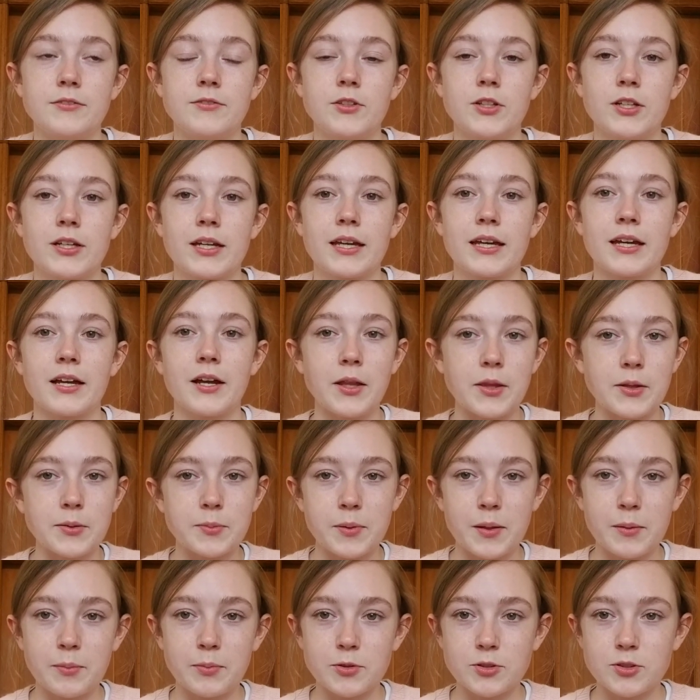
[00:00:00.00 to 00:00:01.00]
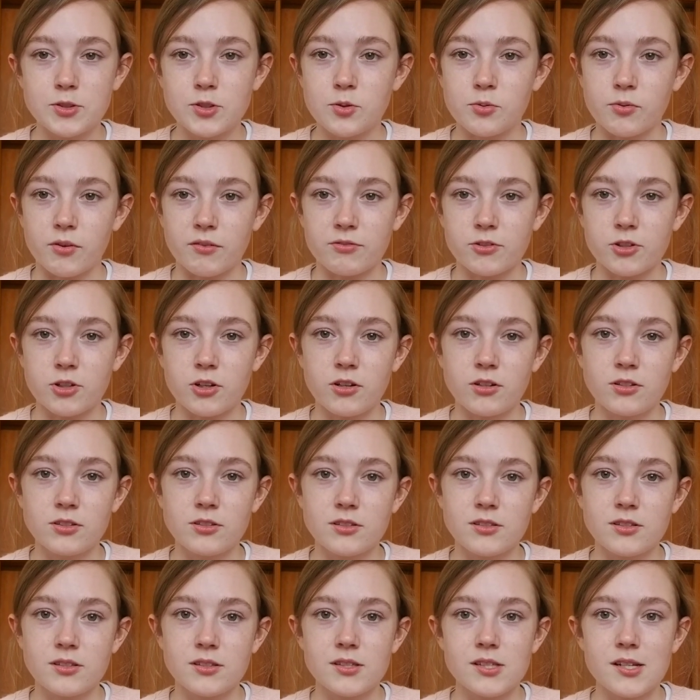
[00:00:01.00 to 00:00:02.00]
looking at other people's thrift
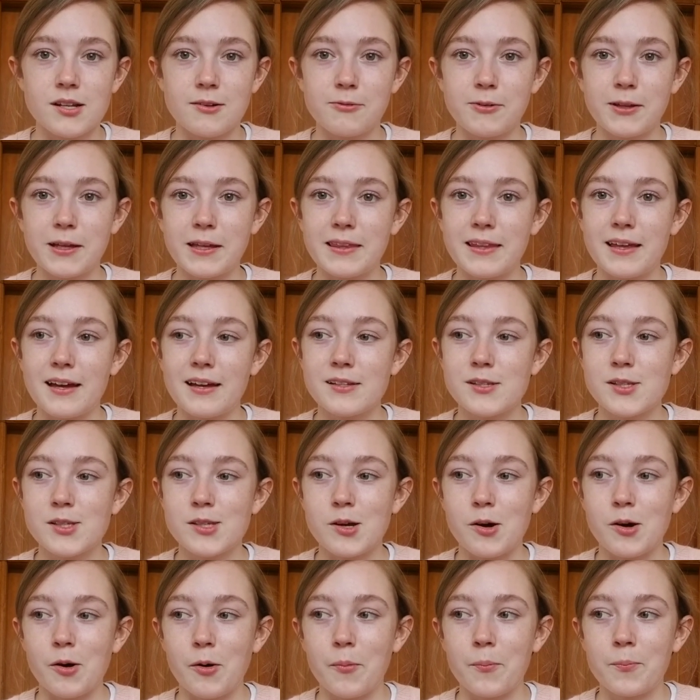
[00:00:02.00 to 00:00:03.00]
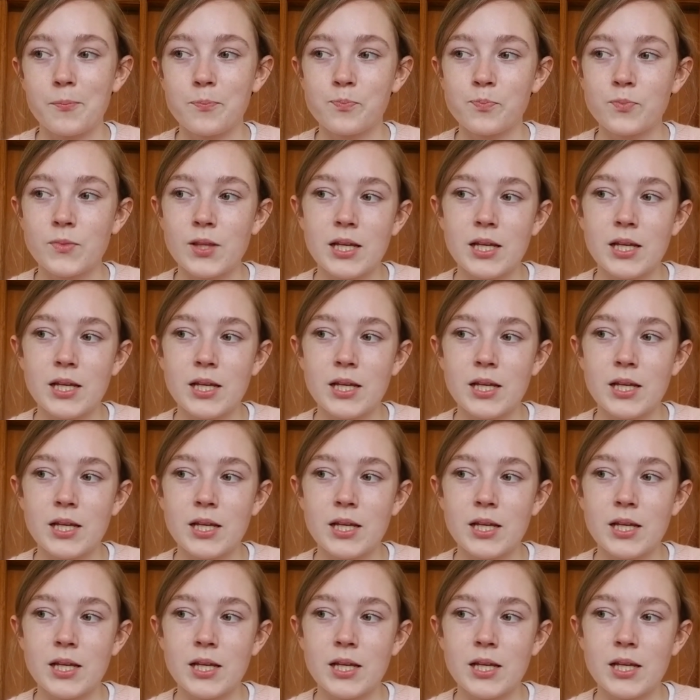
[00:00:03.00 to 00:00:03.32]
hauls and stuff like that, so